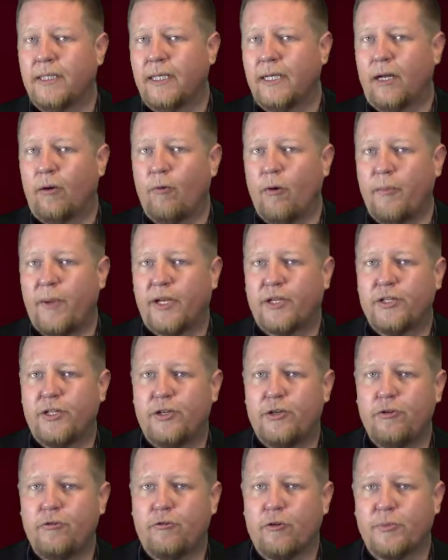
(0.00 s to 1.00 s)
Now, what makes the
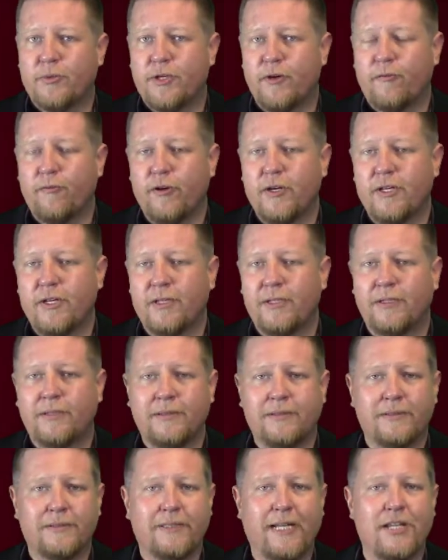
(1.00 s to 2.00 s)
2 groups different?
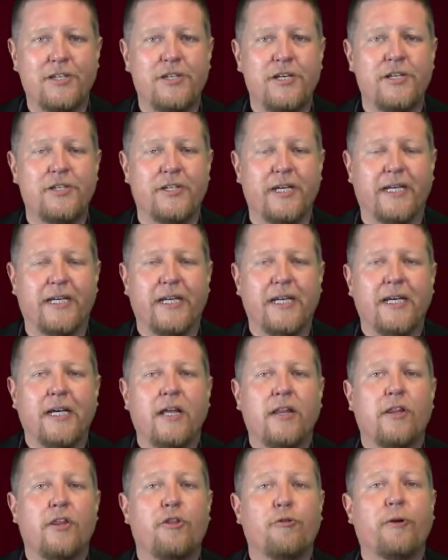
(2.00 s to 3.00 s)
That's easy.
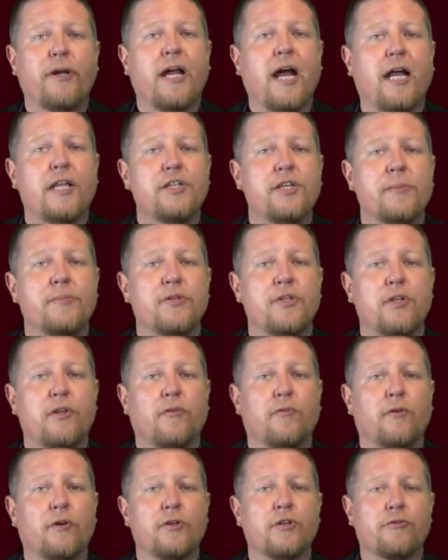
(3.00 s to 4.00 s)
The 3 concepts in the
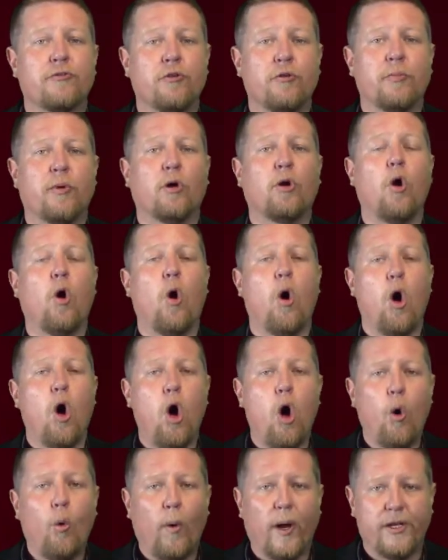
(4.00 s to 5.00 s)
first group are
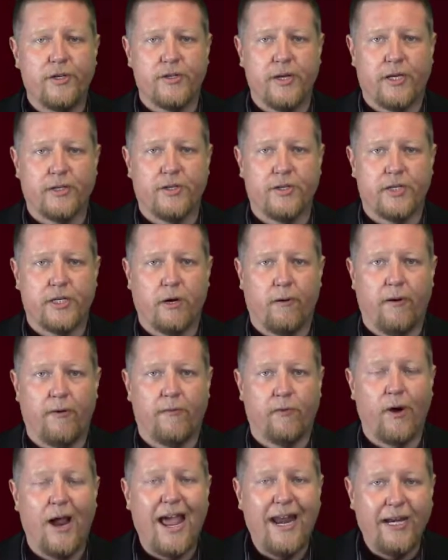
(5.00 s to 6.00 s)
always necessary
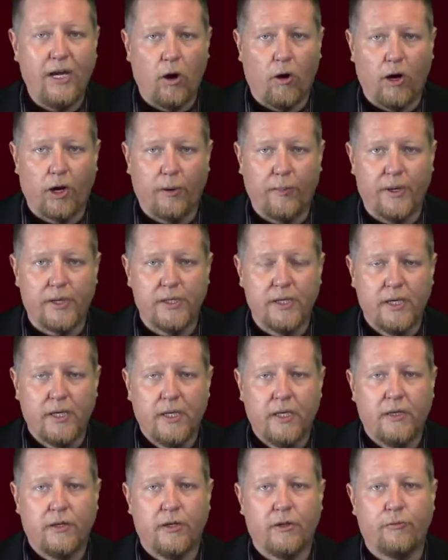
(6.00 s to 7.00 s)
for any argument.
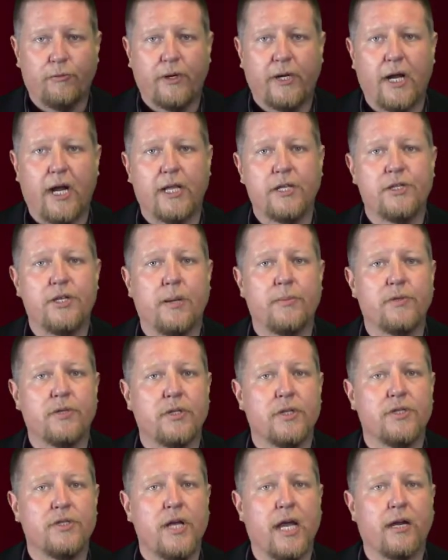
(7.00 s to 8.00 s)
The 3 concepts
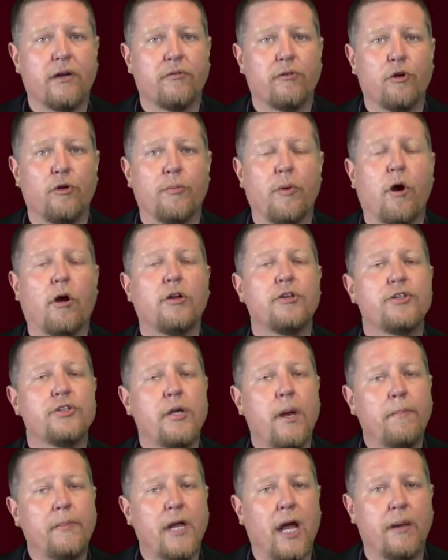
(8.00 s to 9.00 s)
in the second group are
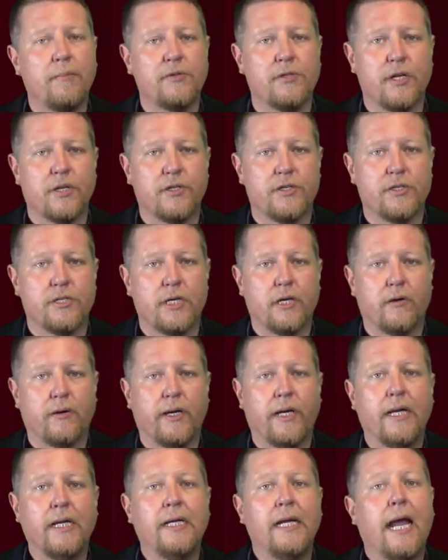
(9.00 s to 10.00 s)
sometimes
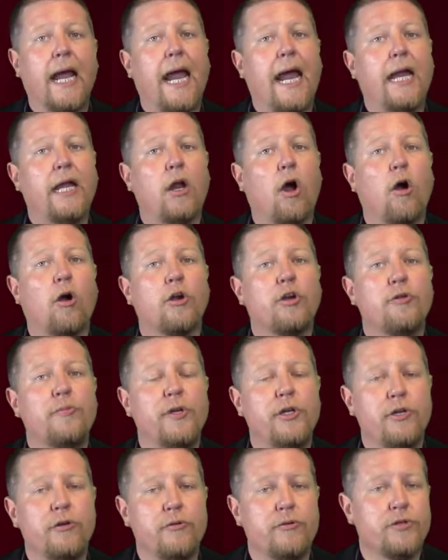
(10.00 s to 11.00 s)
necessary and are to
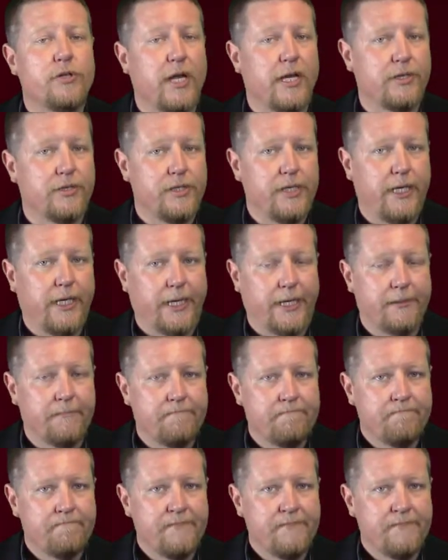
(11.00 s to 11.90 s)
be used as needed.